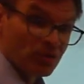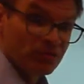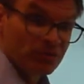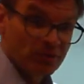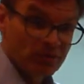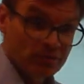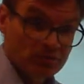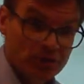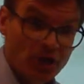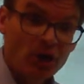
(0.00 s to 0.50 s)

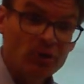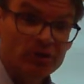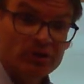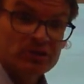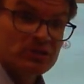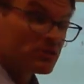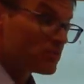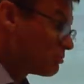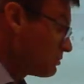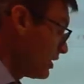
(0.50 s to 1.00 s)
you
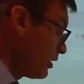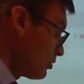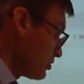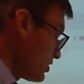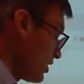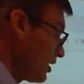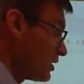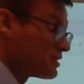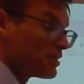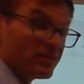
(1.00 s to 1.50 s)
noticed, they don't
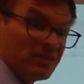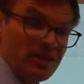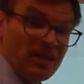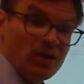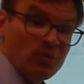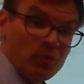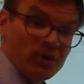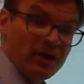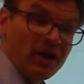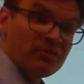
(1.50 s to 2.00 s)
tell us a
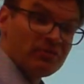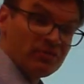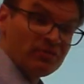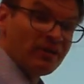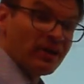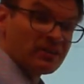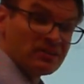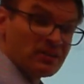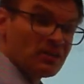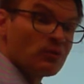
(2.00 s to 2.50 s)
thing what f of
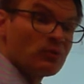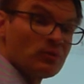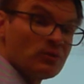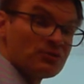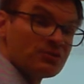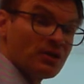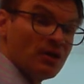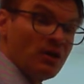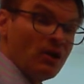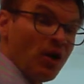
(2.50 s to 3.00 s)
x
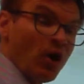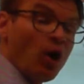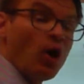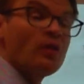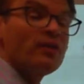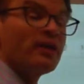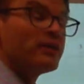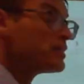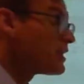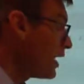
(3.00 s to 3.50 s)
equals. All
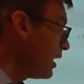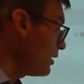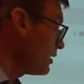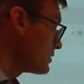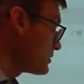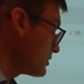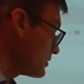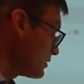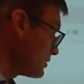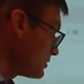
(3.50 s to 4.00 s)
they tell
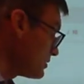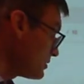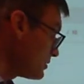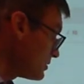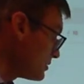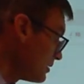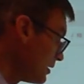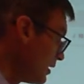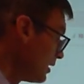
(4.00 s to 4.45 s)
us is,